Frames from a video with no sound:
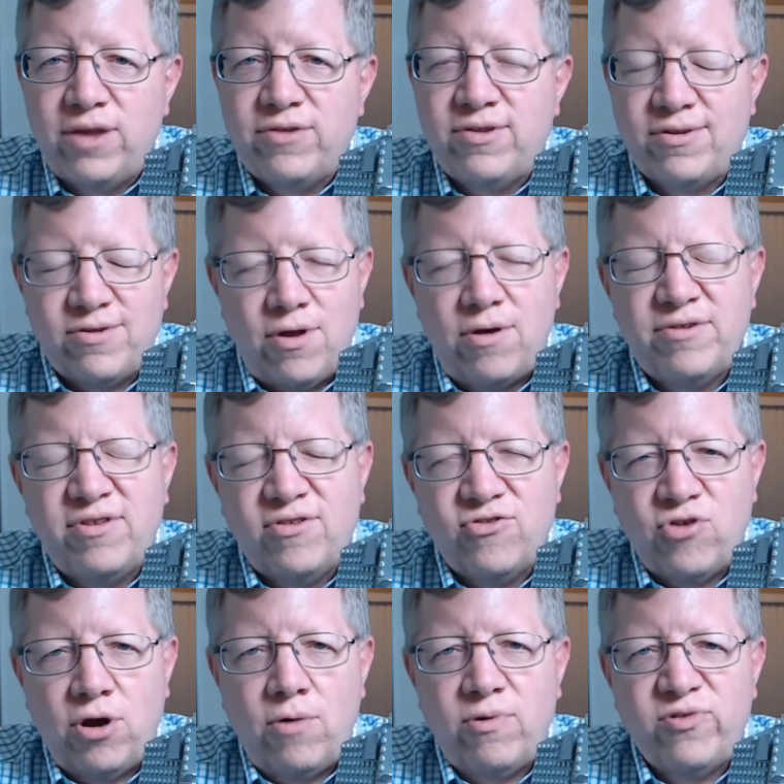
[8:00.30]
is, as long as it's
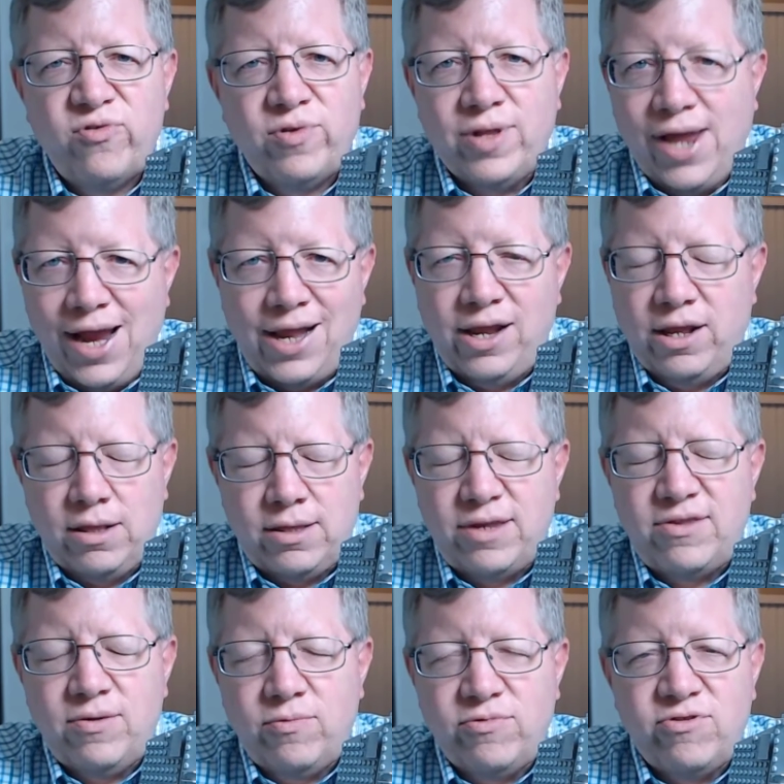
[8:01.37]
Star Wars related, and at
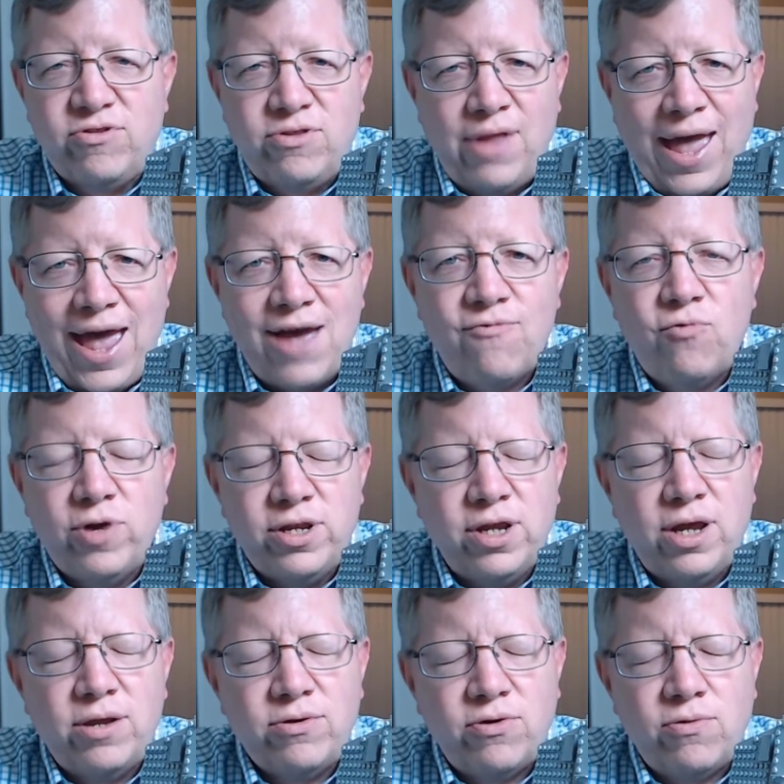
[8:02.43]
least it was halfway
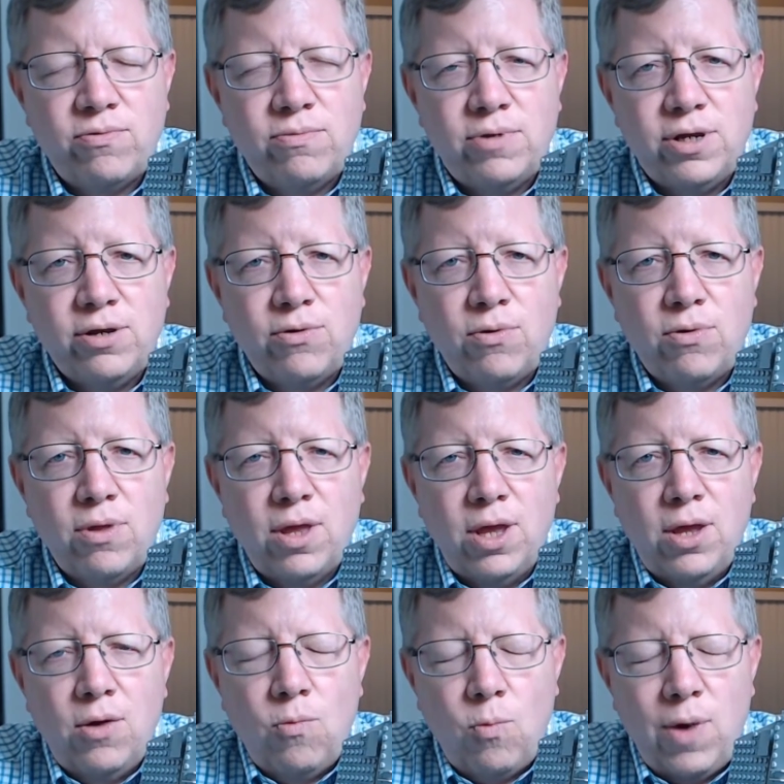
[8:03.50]
done,
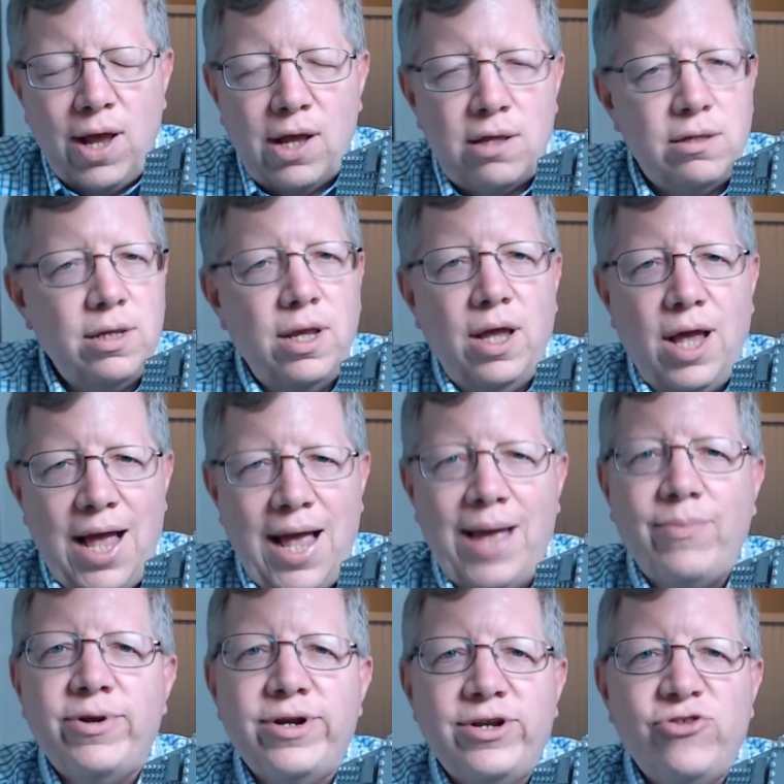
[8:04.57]
well,
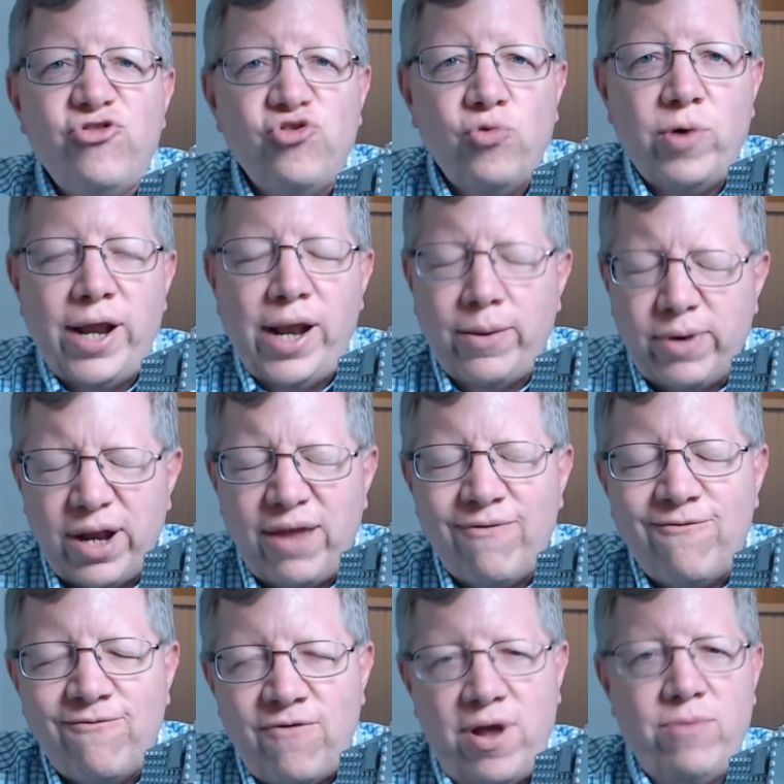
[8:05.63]
I'm going to enjoy it. I'm going to
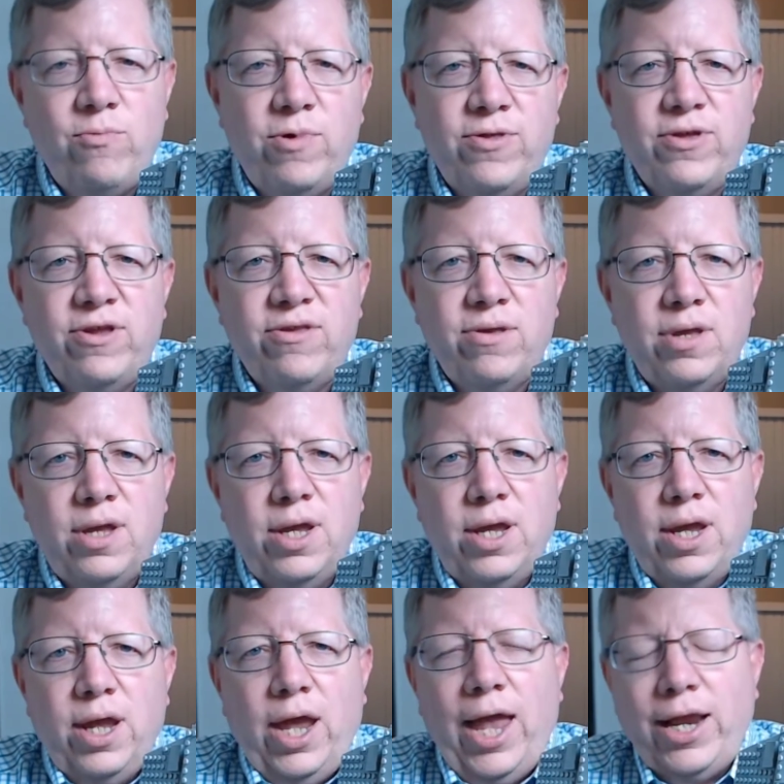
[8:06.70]
have fun with it.
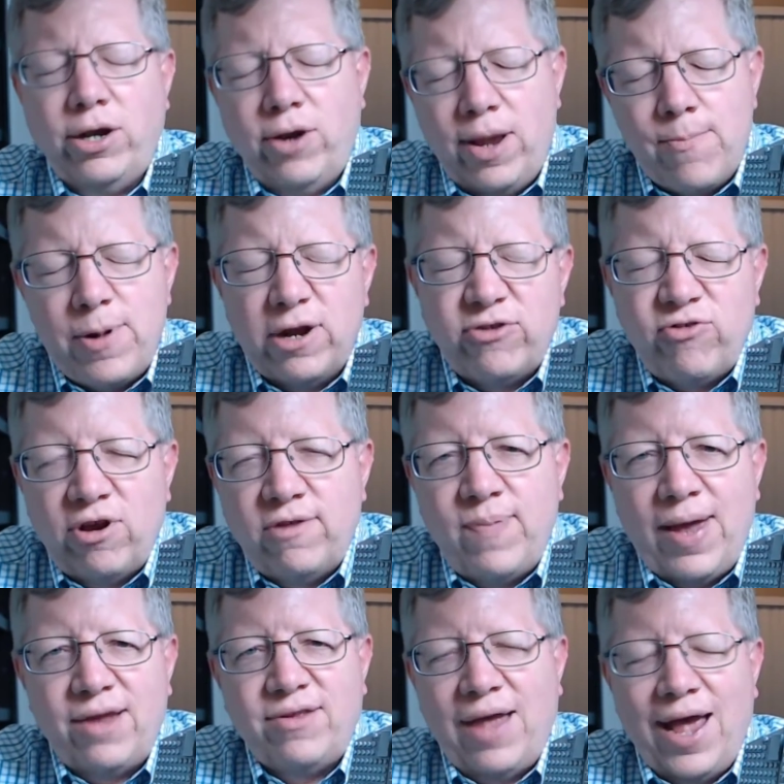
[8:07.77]
And Empire Strikes
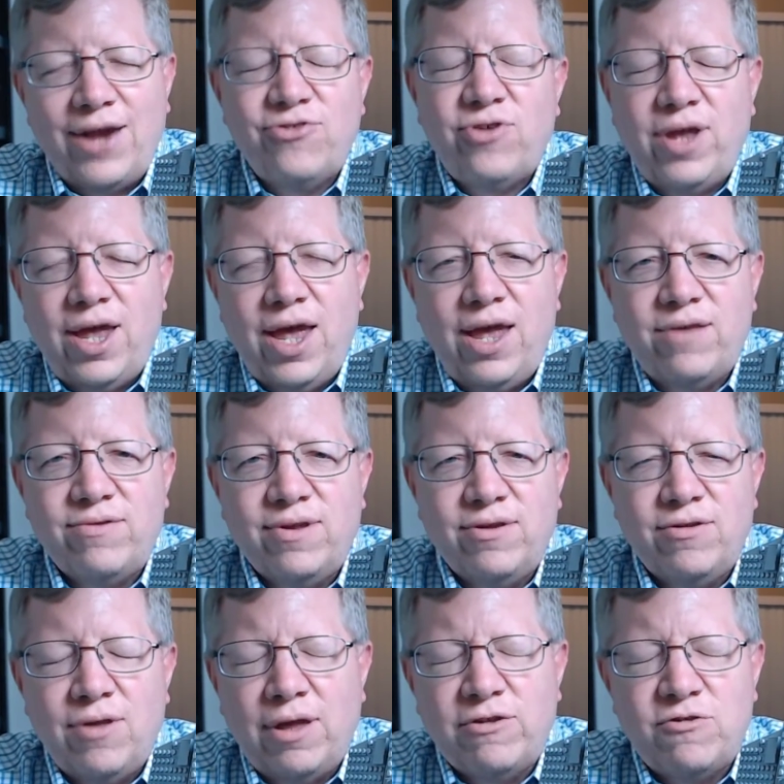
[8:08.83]
Back actually has
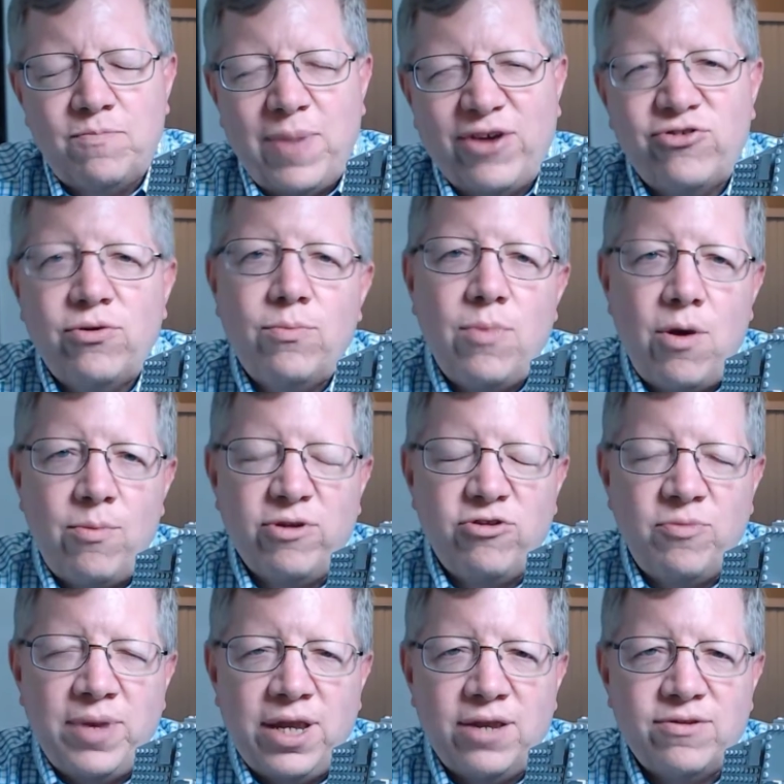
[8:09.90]
a special moment
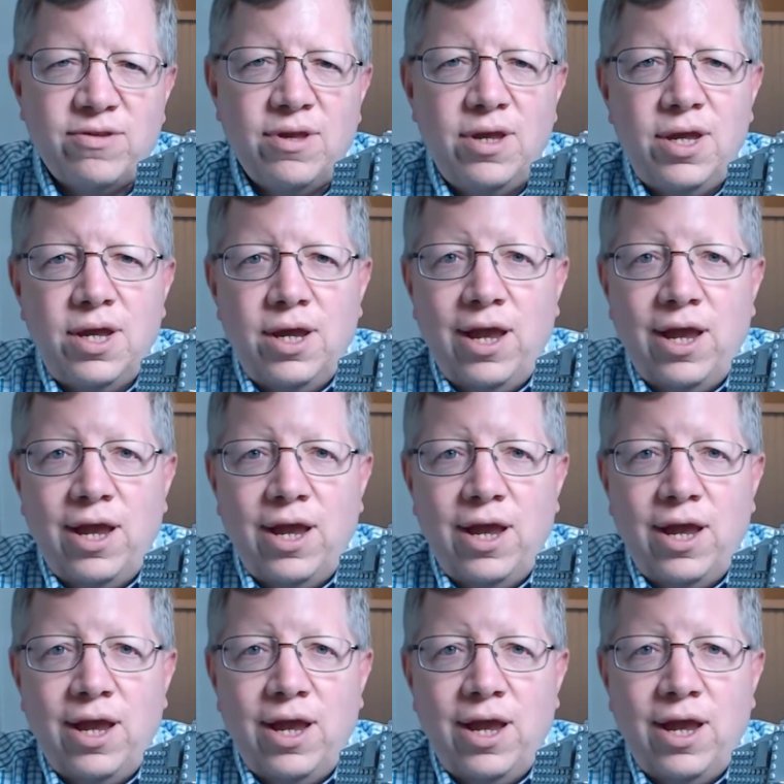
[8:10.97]
to me. It's